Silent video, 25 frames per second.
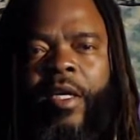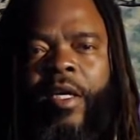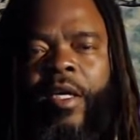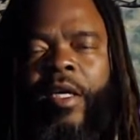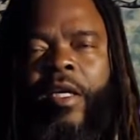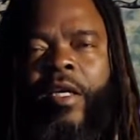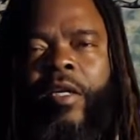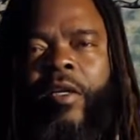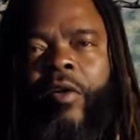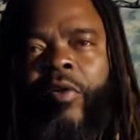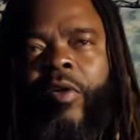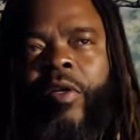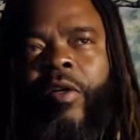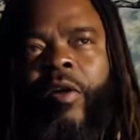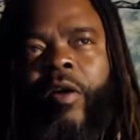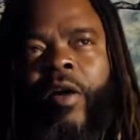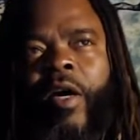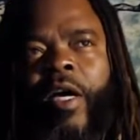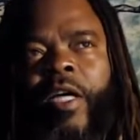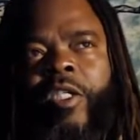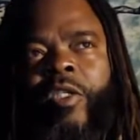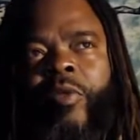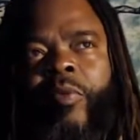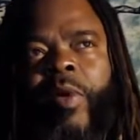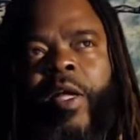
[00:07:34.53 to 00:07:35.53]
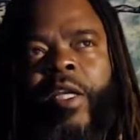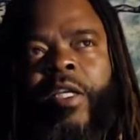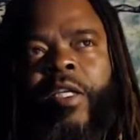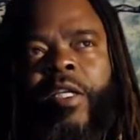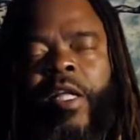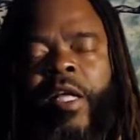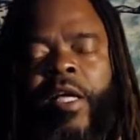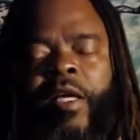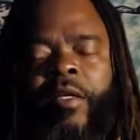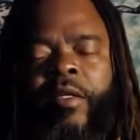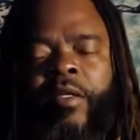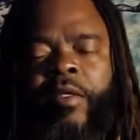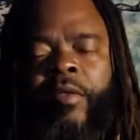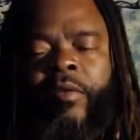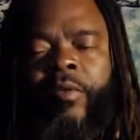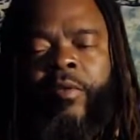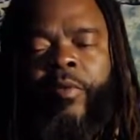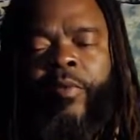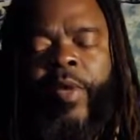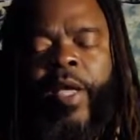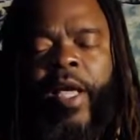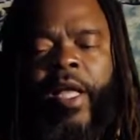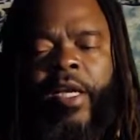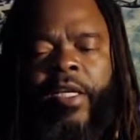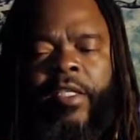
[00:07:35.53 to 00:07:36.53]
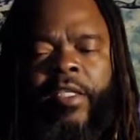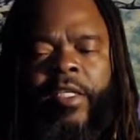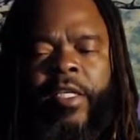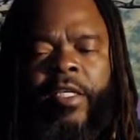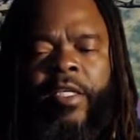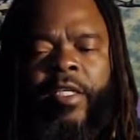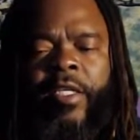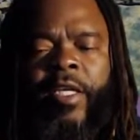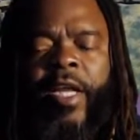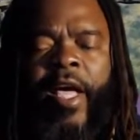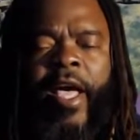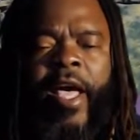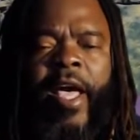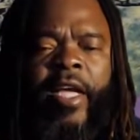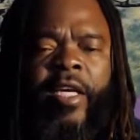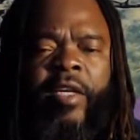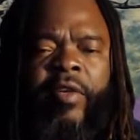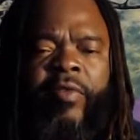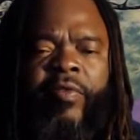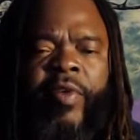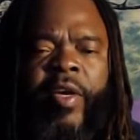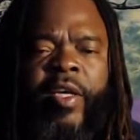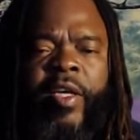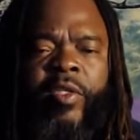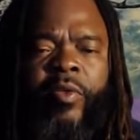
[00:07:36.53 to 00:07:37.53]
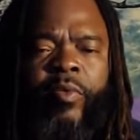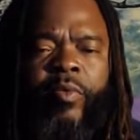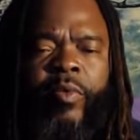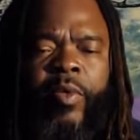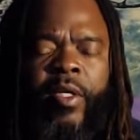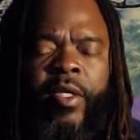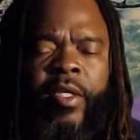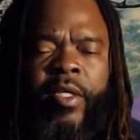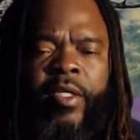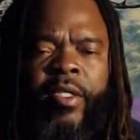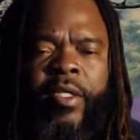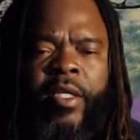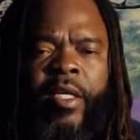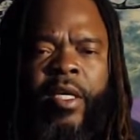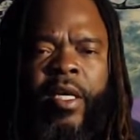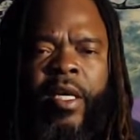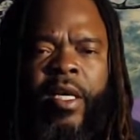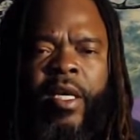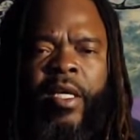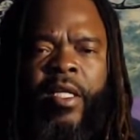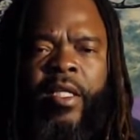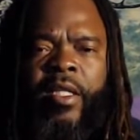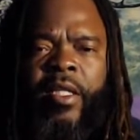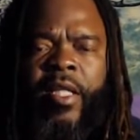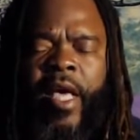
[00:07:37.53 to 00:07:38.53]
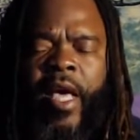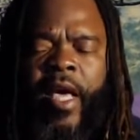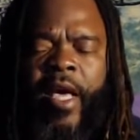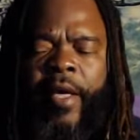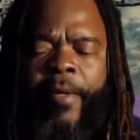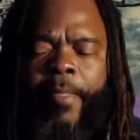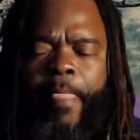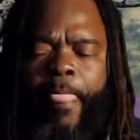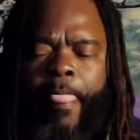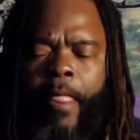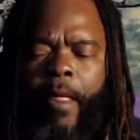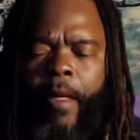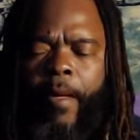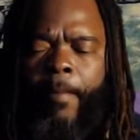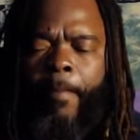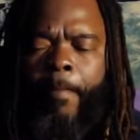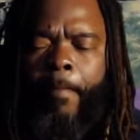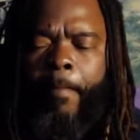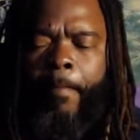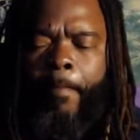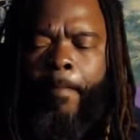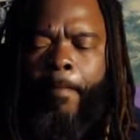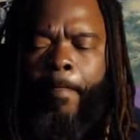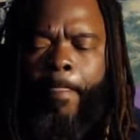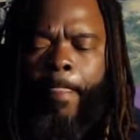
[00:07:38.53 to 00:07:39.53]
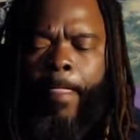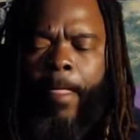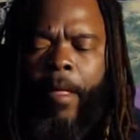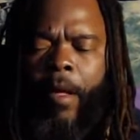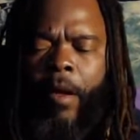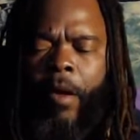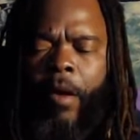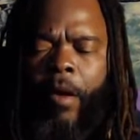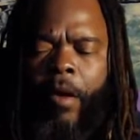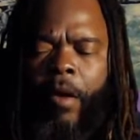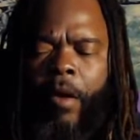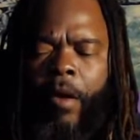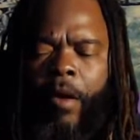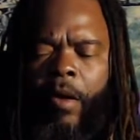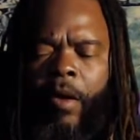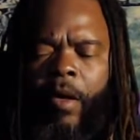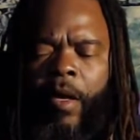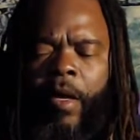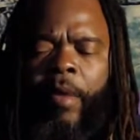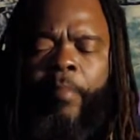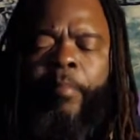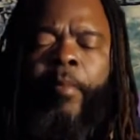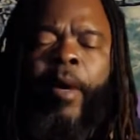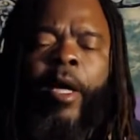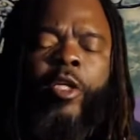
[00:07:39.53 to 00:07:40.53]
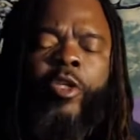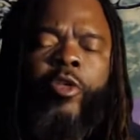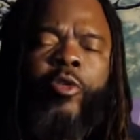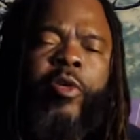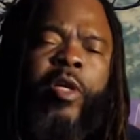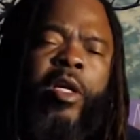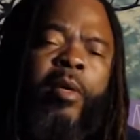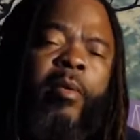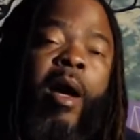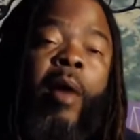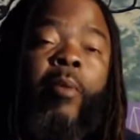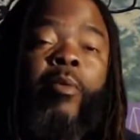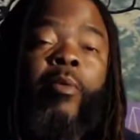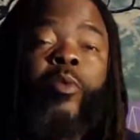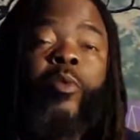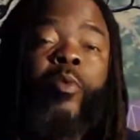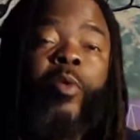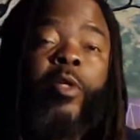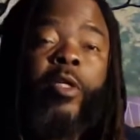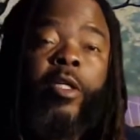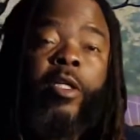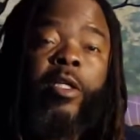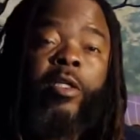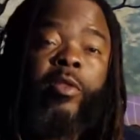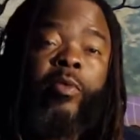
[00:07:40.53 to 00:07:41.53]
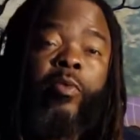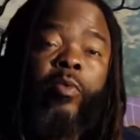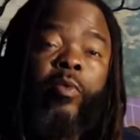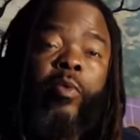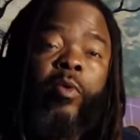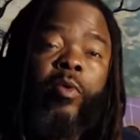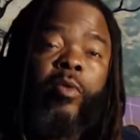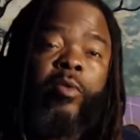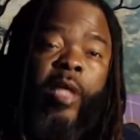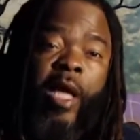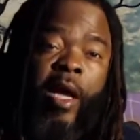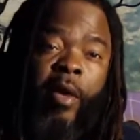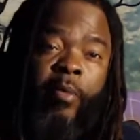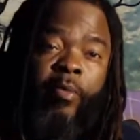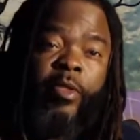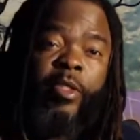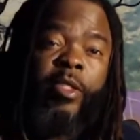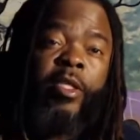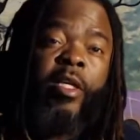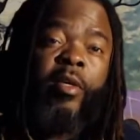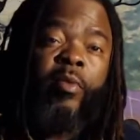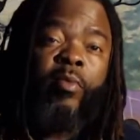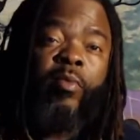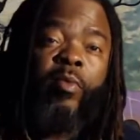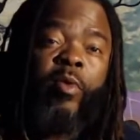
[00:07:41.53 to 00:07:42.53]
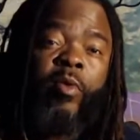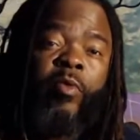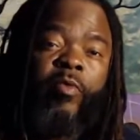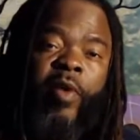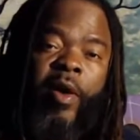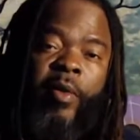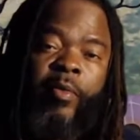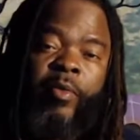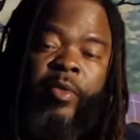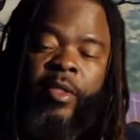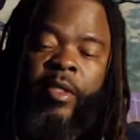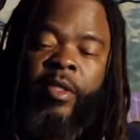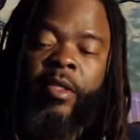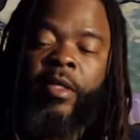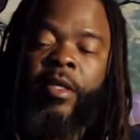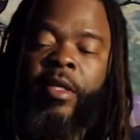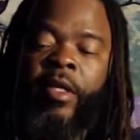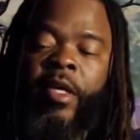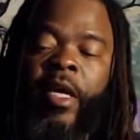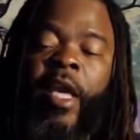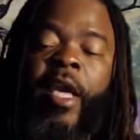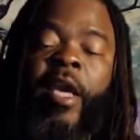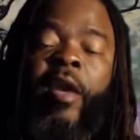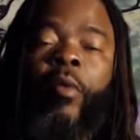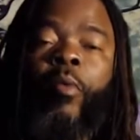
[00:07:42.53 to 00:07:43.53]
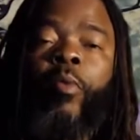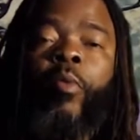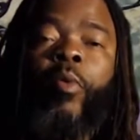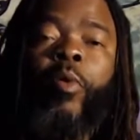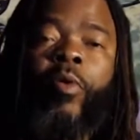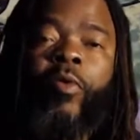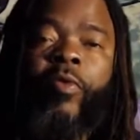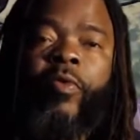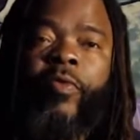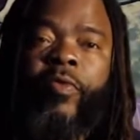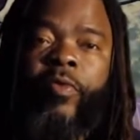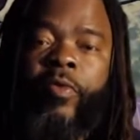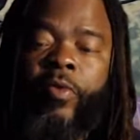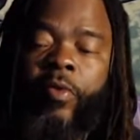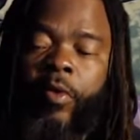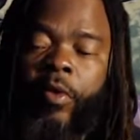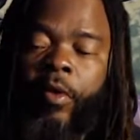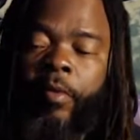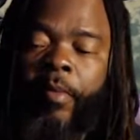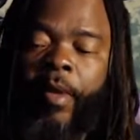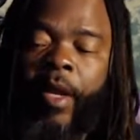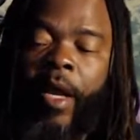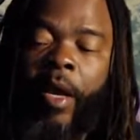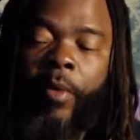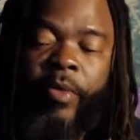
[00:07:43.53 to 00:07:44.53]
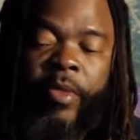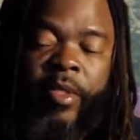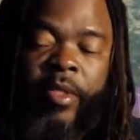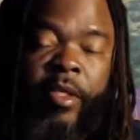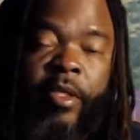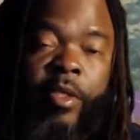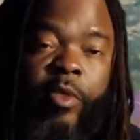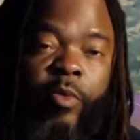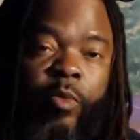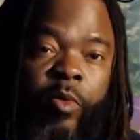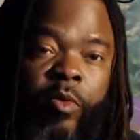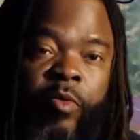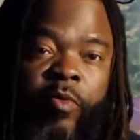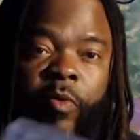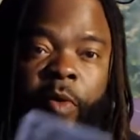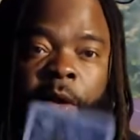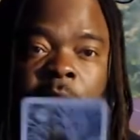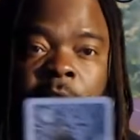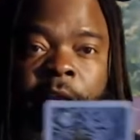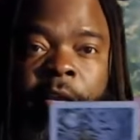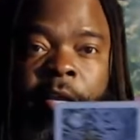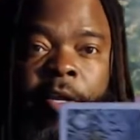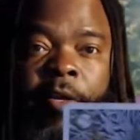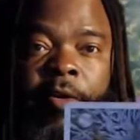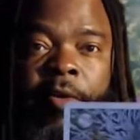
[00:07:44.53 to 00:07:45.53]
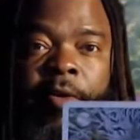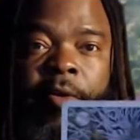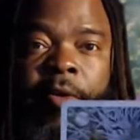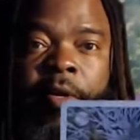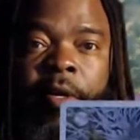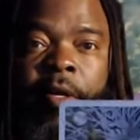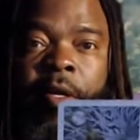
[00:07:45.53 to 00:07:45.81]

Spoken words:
In all actuality, the reality that I had to face was that in my dream, I was one of these wolves. I was the wolf. I was the head wolf. You know what I mean? I was this wolf right here,